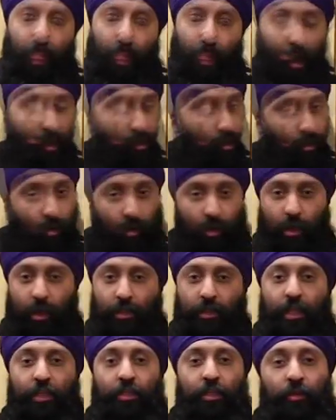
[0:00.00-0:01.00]
As an
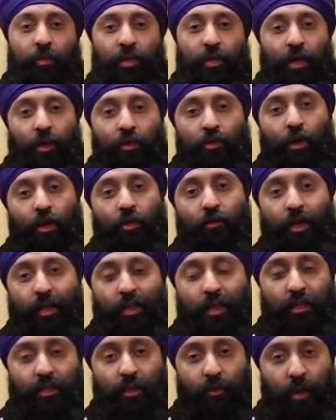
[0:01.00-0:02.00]
organisation, we don't tolerate
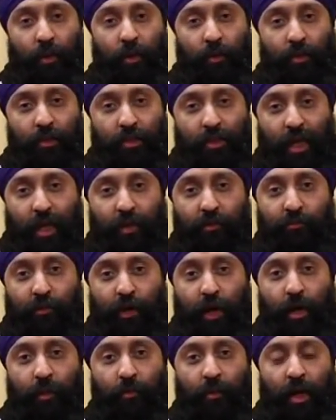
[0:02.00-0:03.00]
this, and we will stand
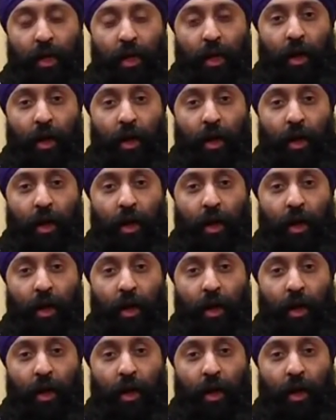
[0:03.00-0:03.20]
firm